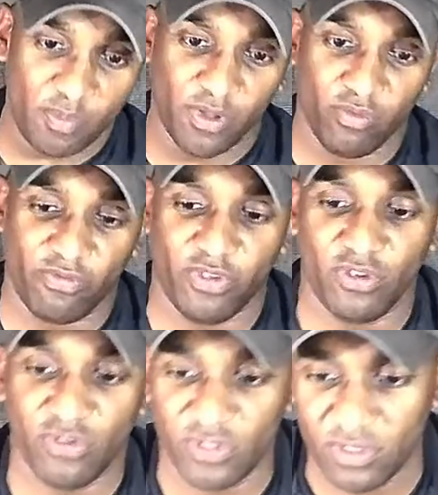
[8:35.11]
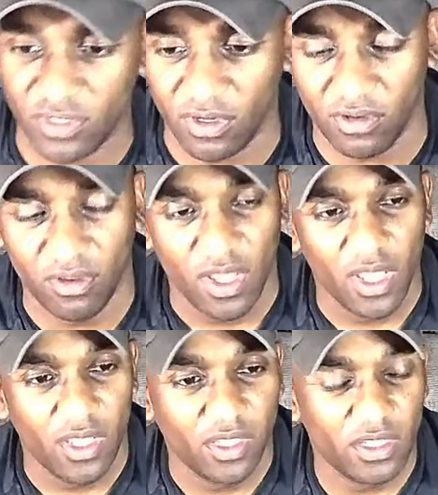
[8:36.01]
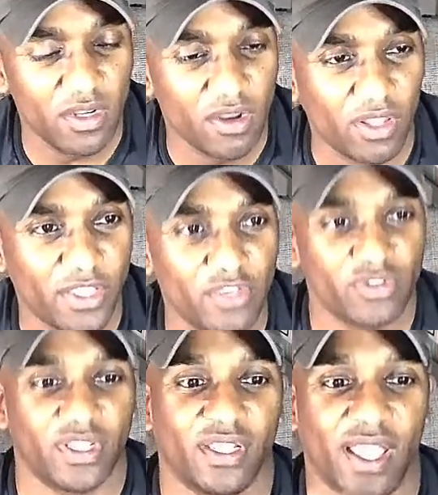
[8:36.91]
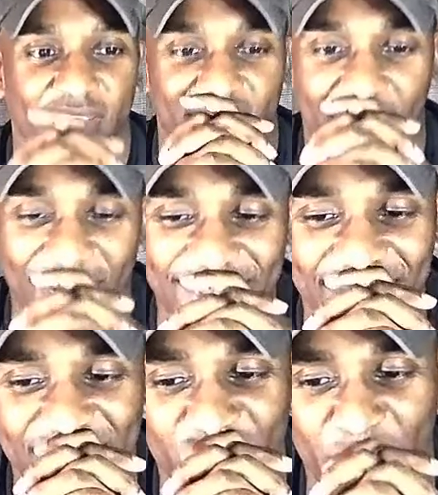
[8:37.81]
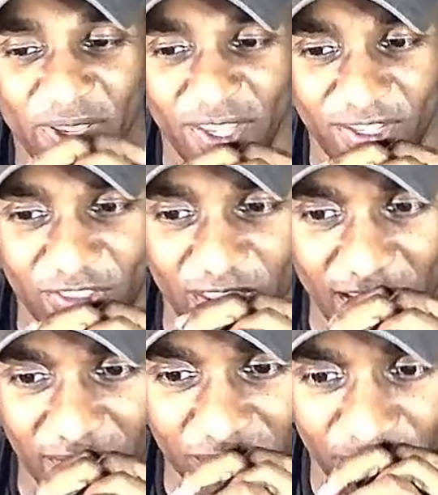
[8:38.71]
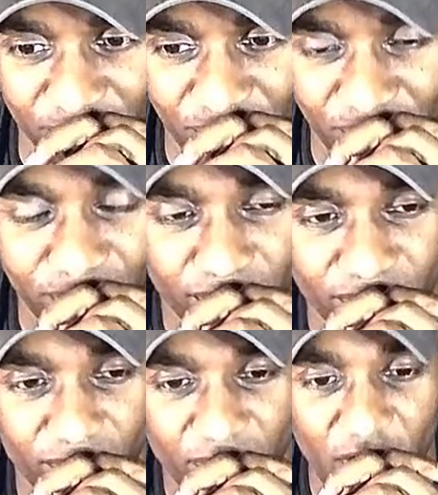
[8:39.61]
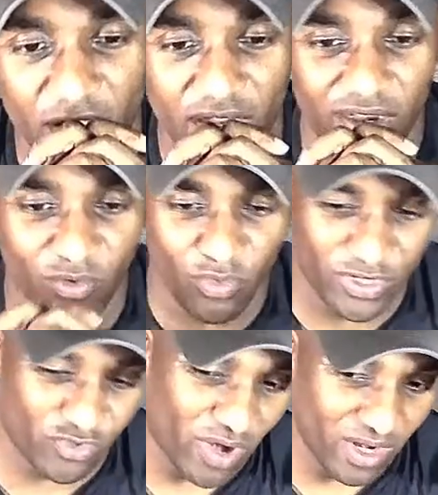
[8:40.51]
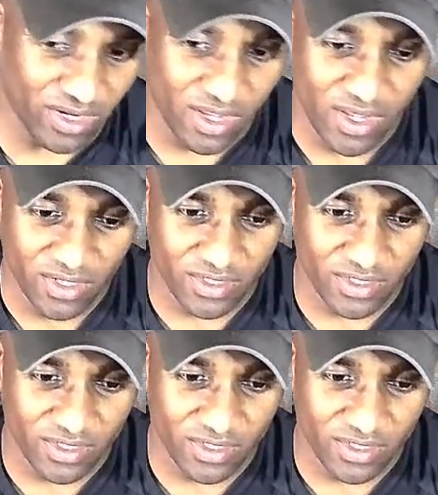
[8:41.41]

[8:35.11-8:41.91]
couple of reviews. So, like you said last time, I think this will be a good thing when it's raining.